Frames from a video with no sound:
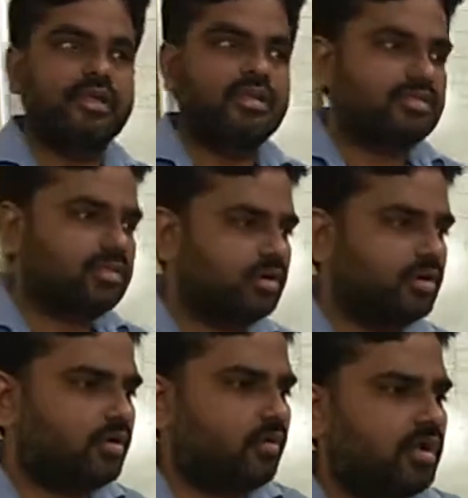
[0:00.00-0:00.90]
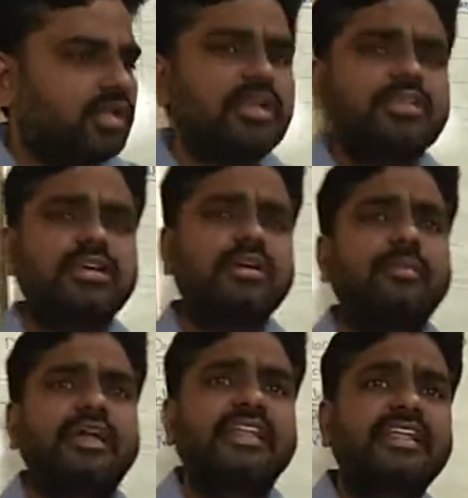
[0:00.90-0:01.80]
So what are the
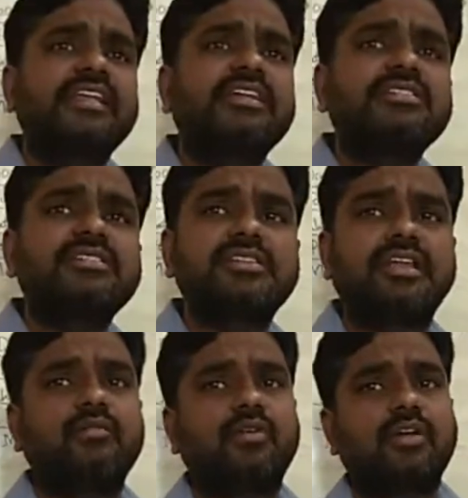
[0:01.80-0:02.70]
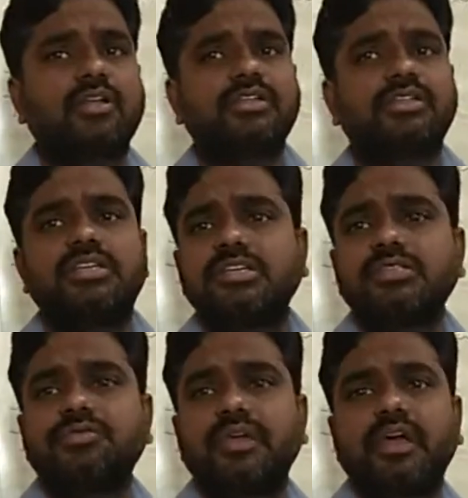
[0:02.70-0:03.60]
materials and what are the
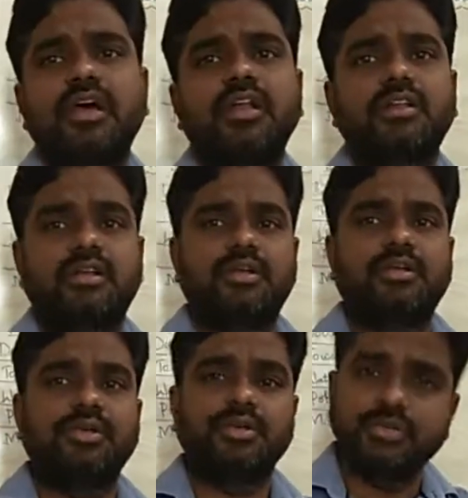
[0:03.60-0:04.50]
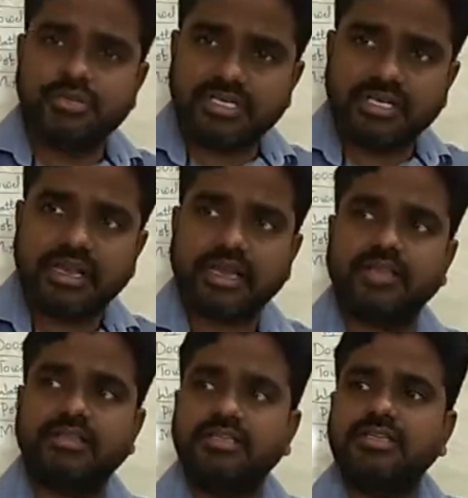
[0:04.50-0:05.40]
things we are using,
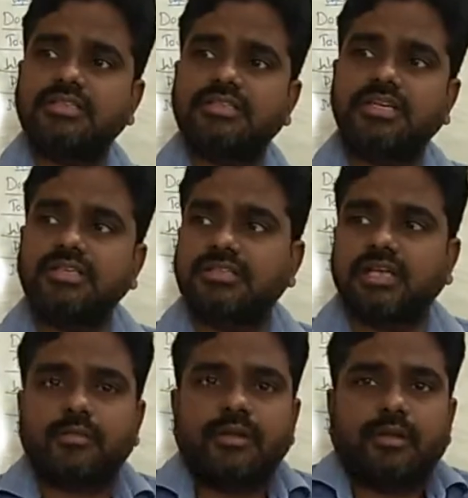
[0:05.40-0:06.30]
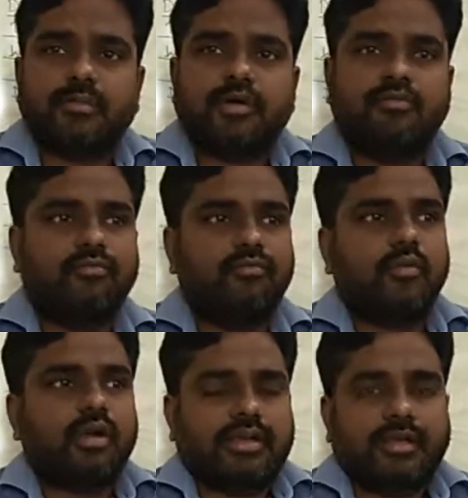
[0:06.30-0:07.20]
and these things are made up of
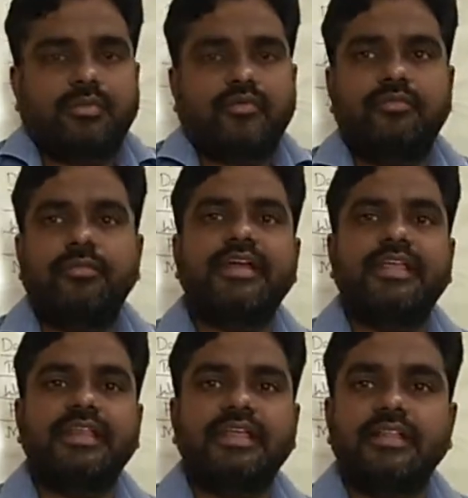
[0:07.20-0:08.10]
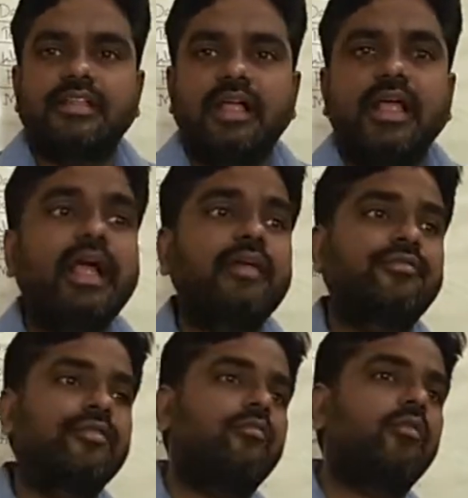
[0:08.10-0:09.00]
what type of material, and
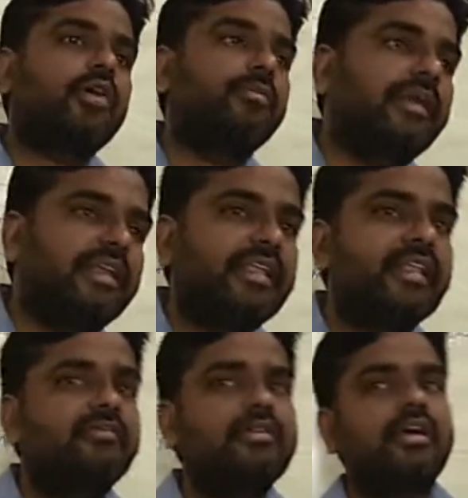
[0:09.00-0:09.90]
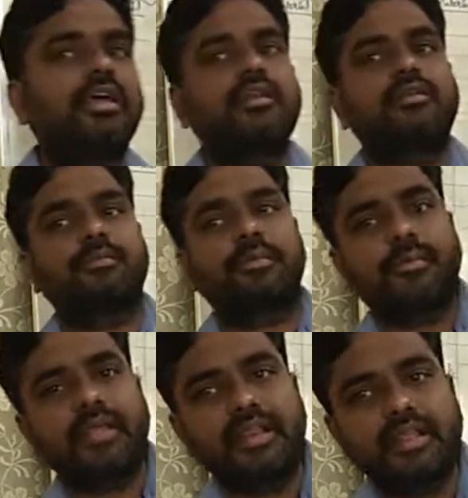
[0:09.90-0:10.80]
from what material we are
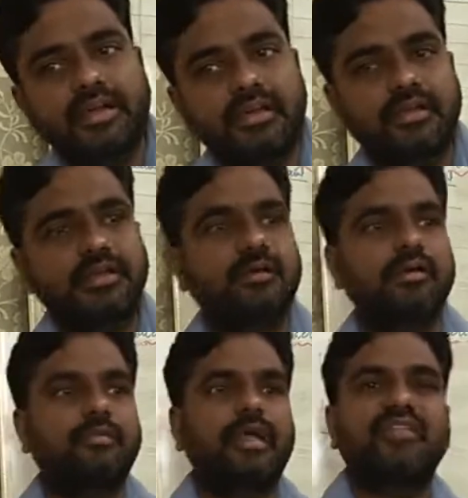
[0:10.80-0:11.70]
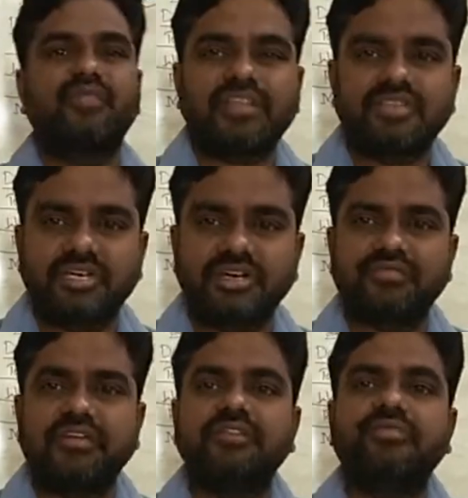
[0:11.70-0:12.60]
preparing or manufacturing
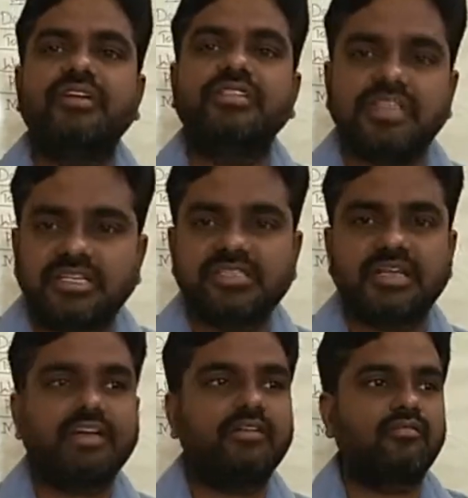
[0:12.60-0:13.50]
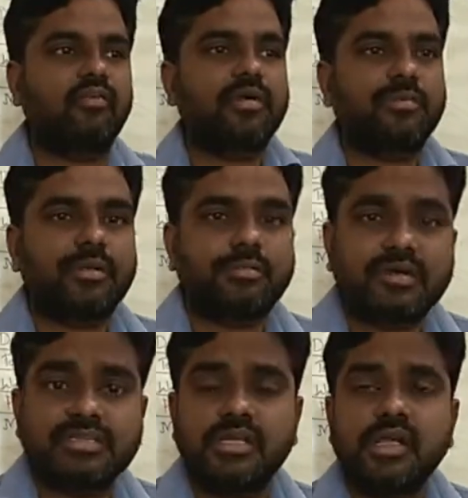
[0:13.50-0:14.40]
different things, and in what purpose